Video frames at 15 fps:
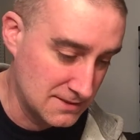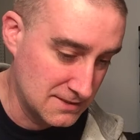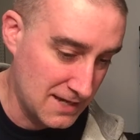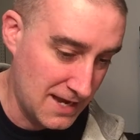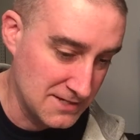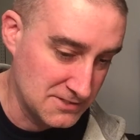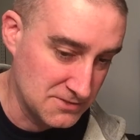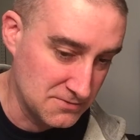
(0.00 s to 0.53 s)

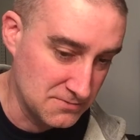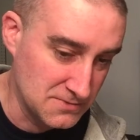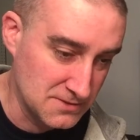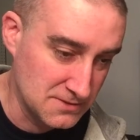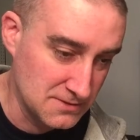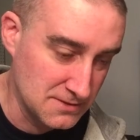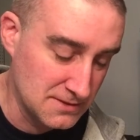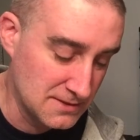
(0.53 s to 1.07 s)

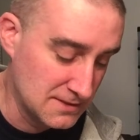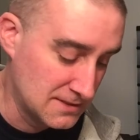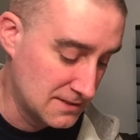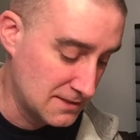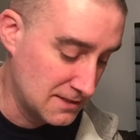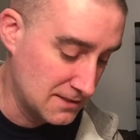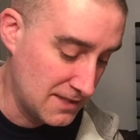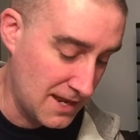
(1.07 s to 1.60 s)
costumes.
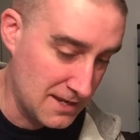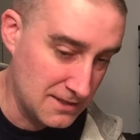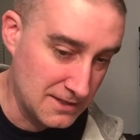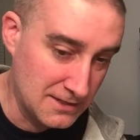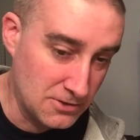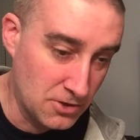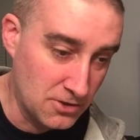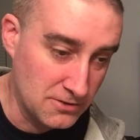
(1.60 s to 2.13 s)
Then
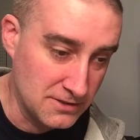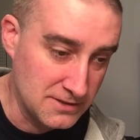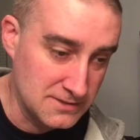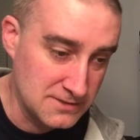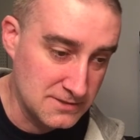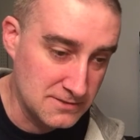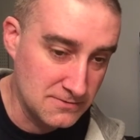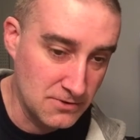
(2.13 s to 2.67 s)
the
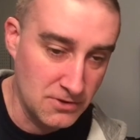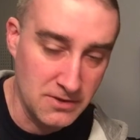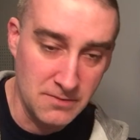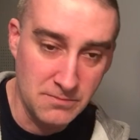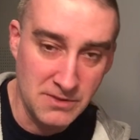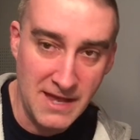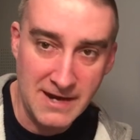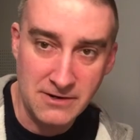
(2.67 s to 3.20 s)
gauntlets are the
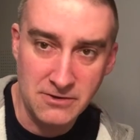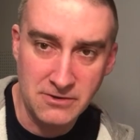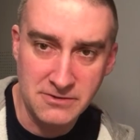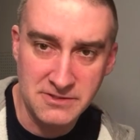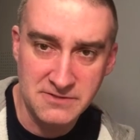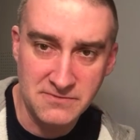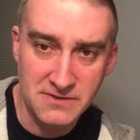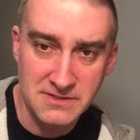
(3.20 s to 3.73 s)
black
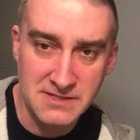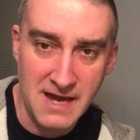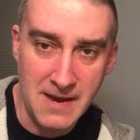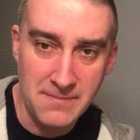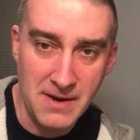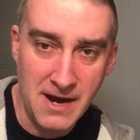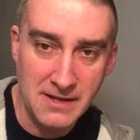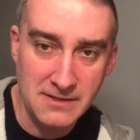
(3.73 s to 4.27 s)
gauntlets for the
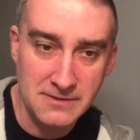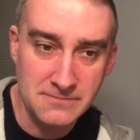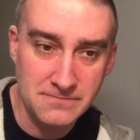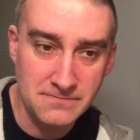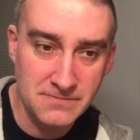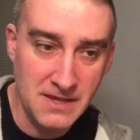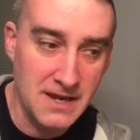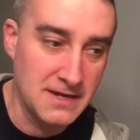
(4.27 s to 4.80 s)
TIE pilot,
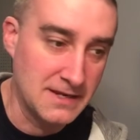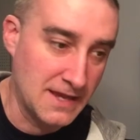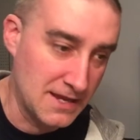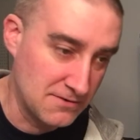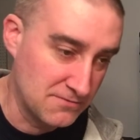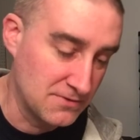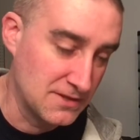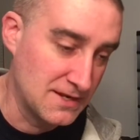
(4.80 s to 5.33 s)
and
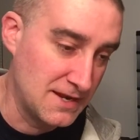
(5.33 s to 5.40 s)
again for the